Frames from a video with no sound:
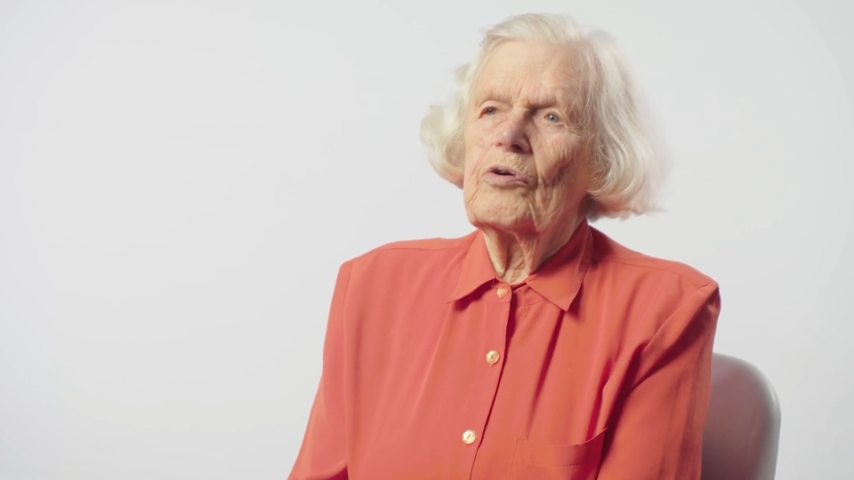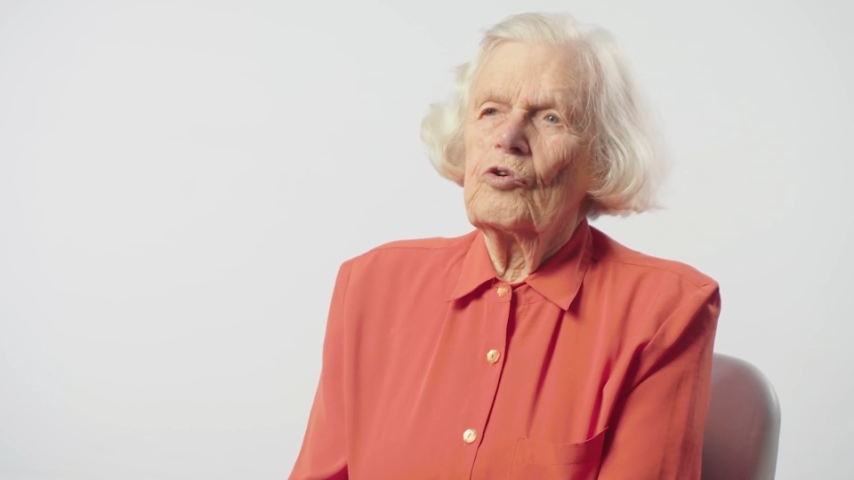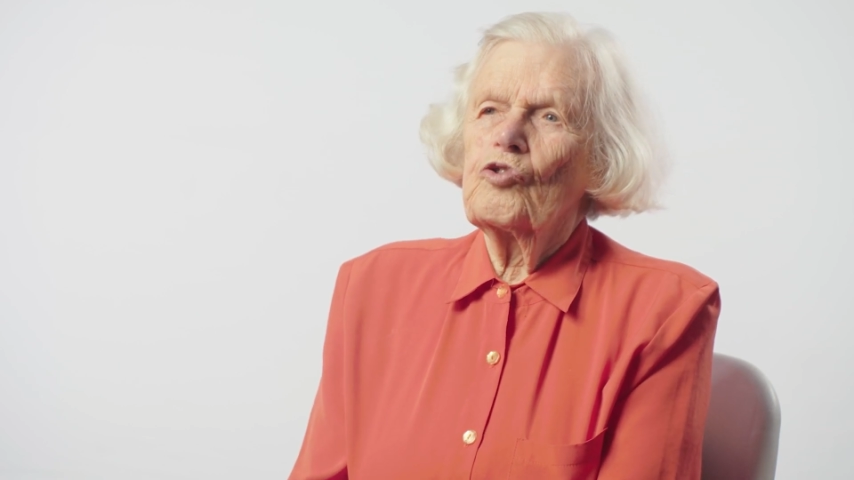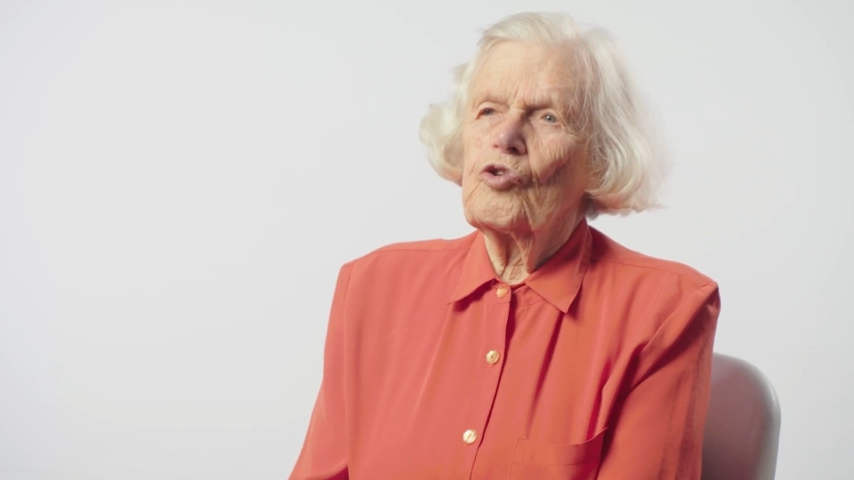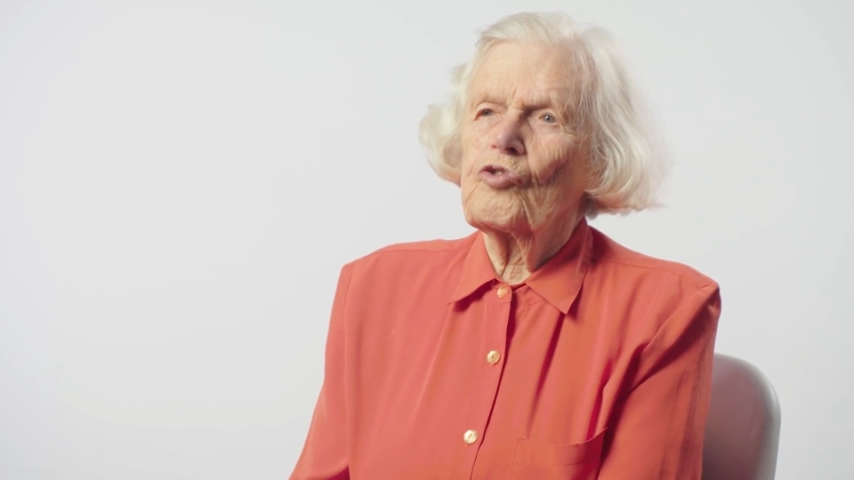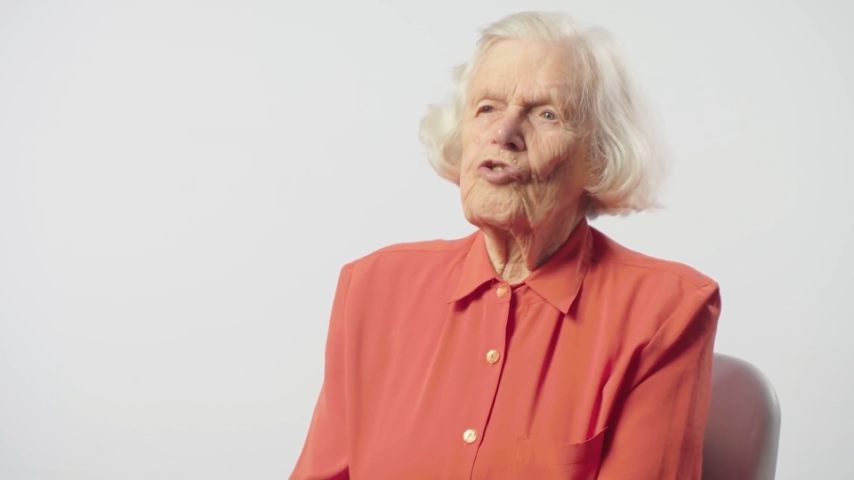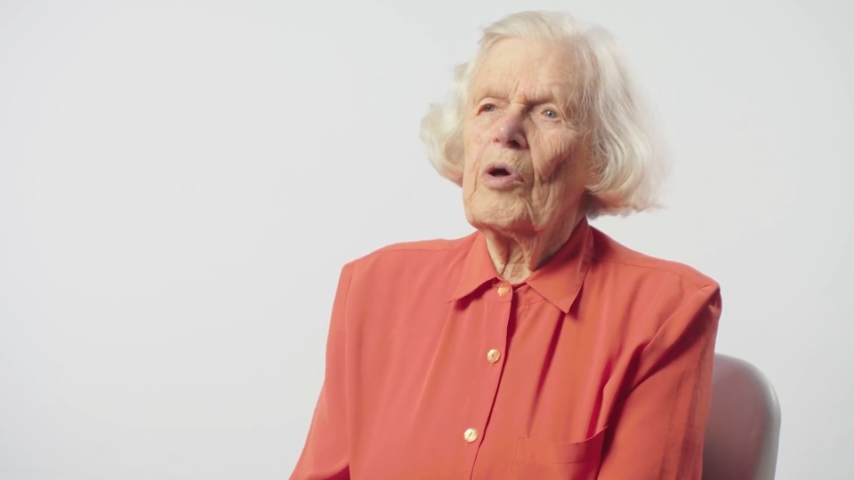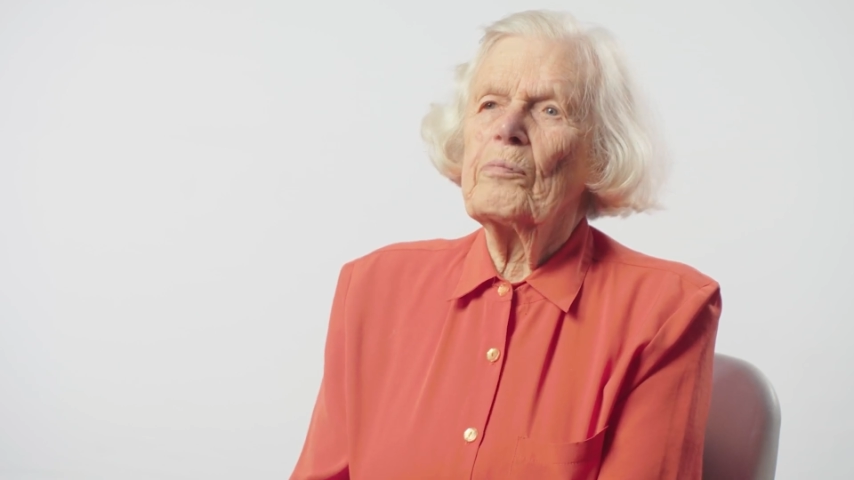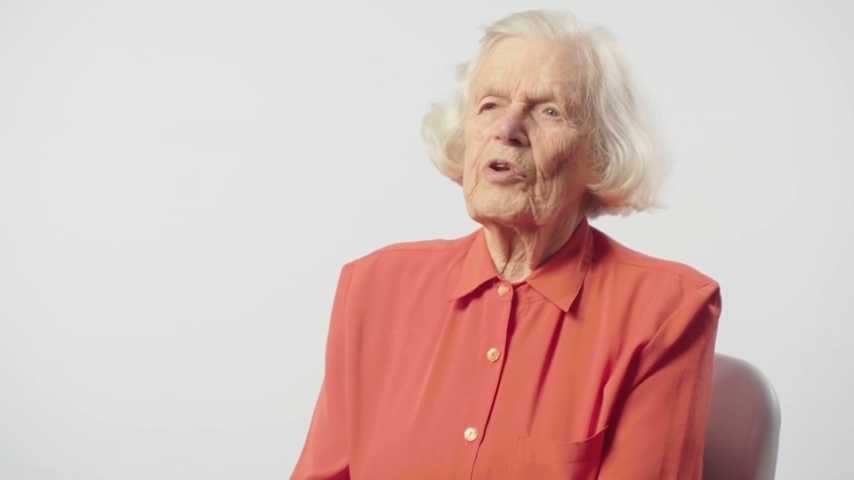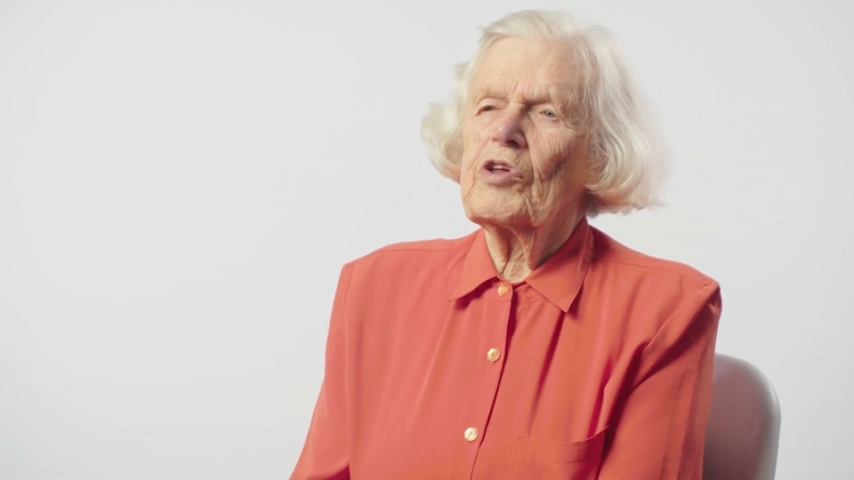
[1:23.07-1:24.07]
sort of,
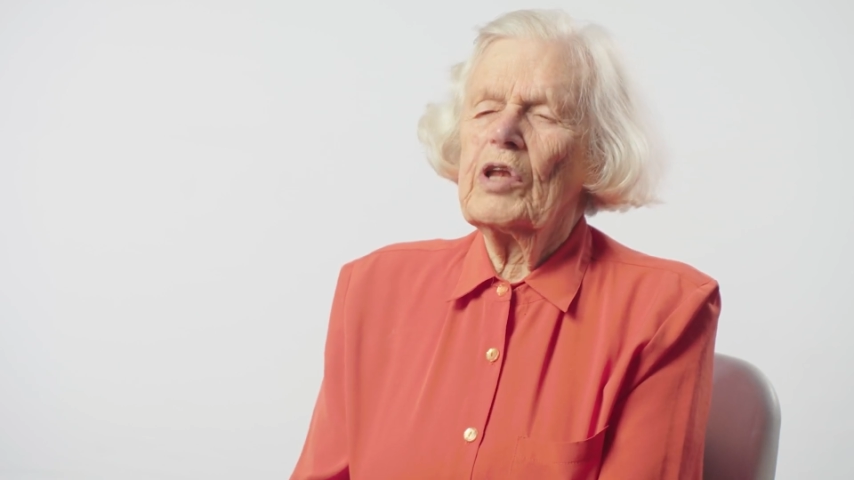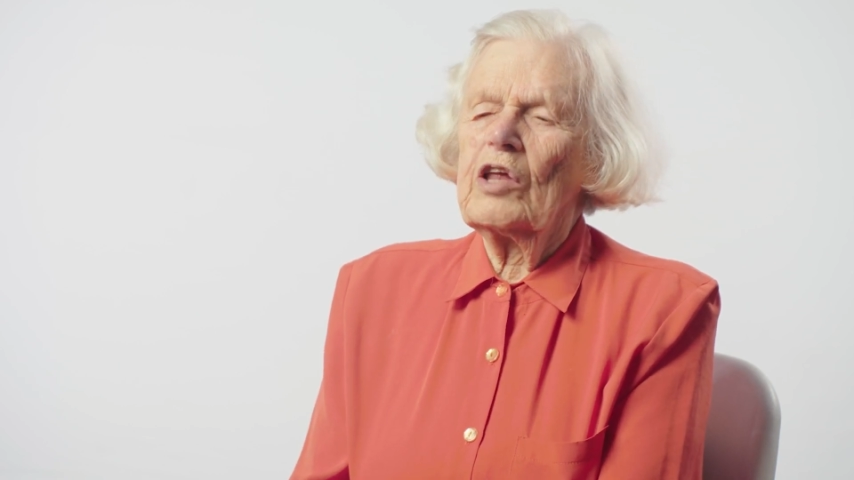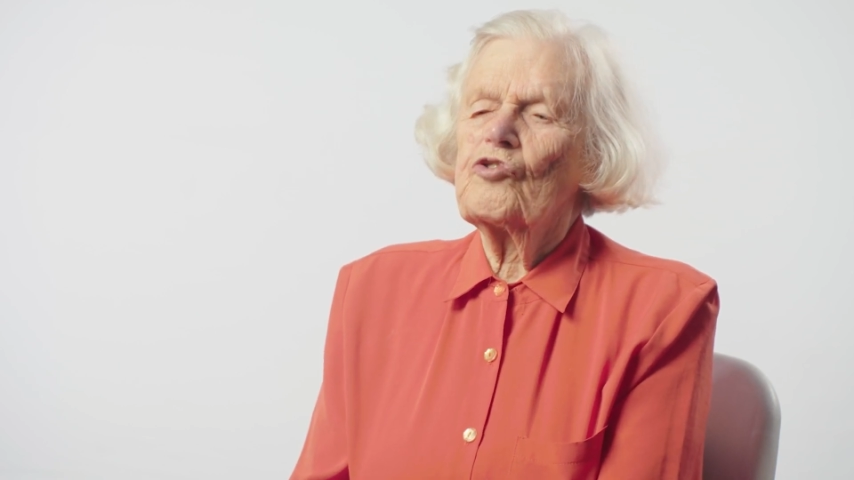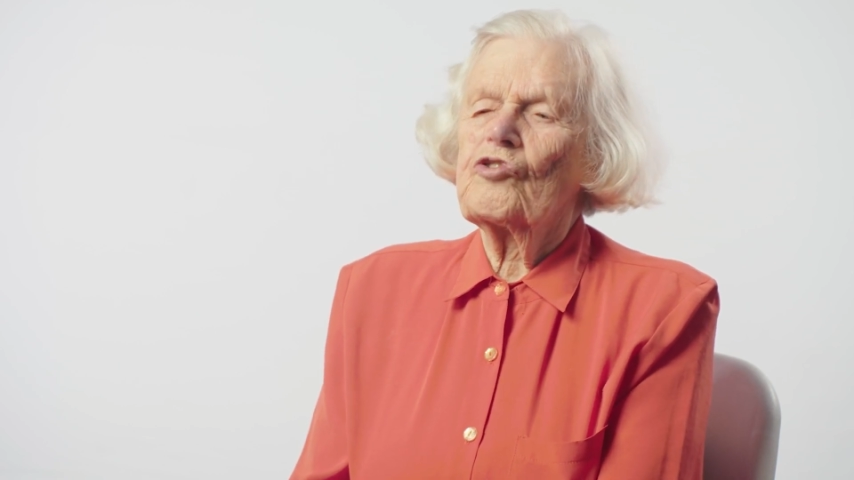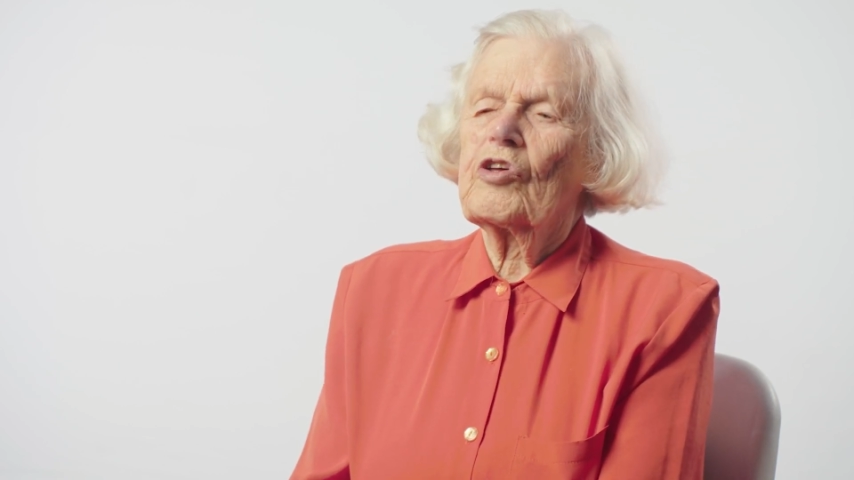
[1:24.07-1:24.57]
somebody needs to